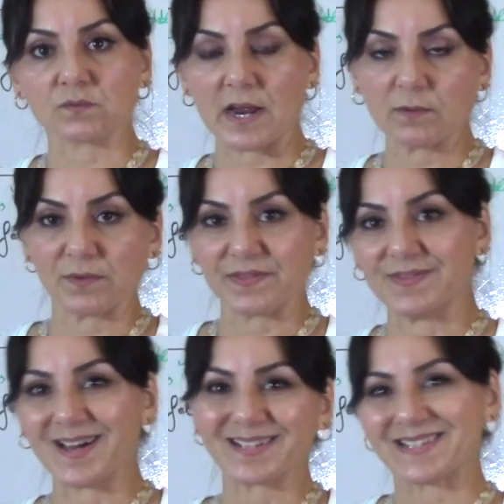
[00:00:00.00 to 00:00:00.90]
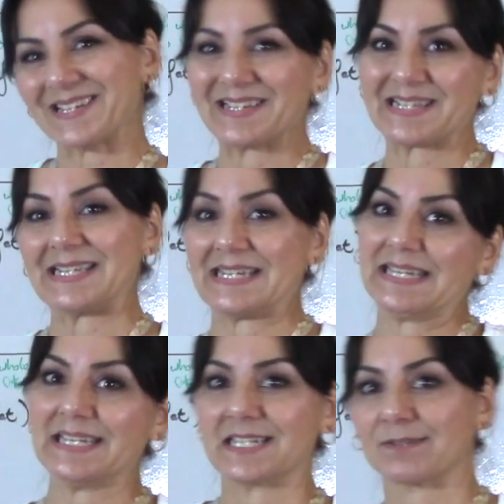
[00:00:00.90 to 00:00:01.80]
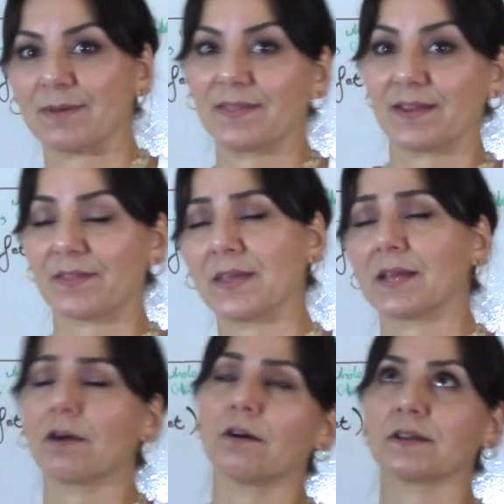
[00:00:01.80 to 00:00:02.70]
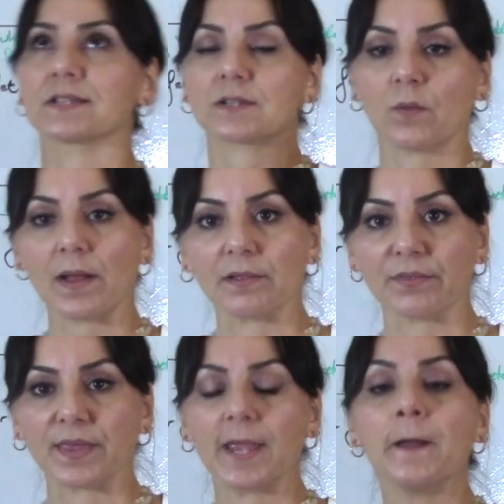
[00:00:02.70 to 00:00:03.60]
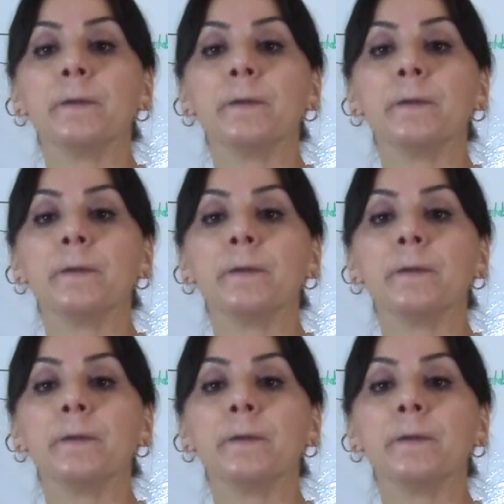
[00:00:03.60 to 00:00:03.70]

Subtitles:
right, with nuts and seeds where they think, oh, it's so healthy.